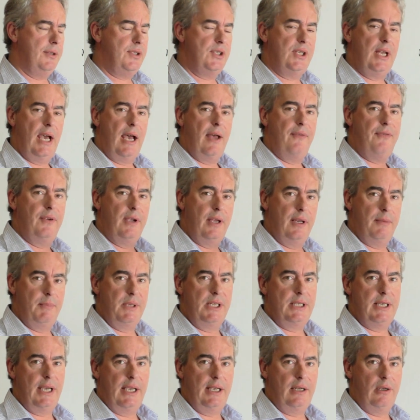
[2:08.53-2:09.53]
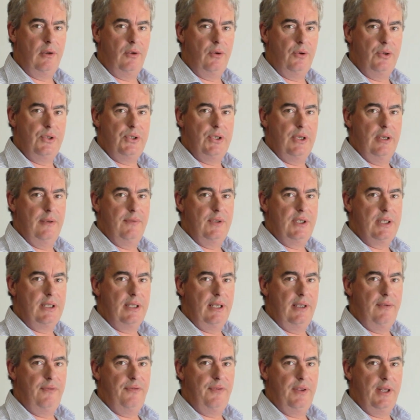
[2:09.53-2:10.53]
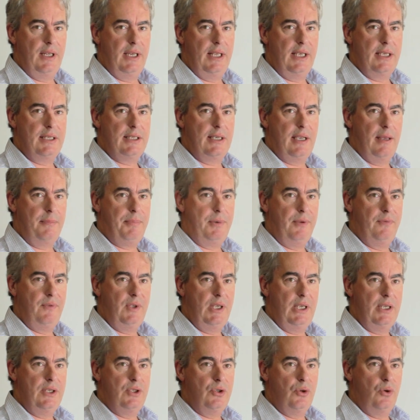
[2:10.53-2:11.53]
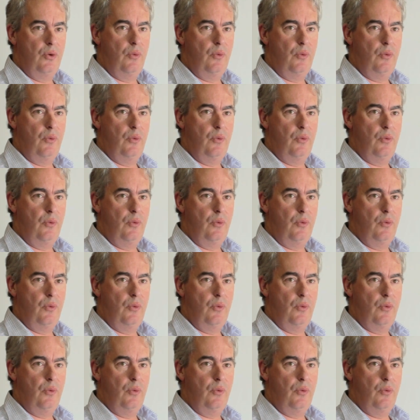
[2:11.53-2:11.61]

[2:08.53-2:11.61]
staff are going to be taking long service leave for the next couple of years,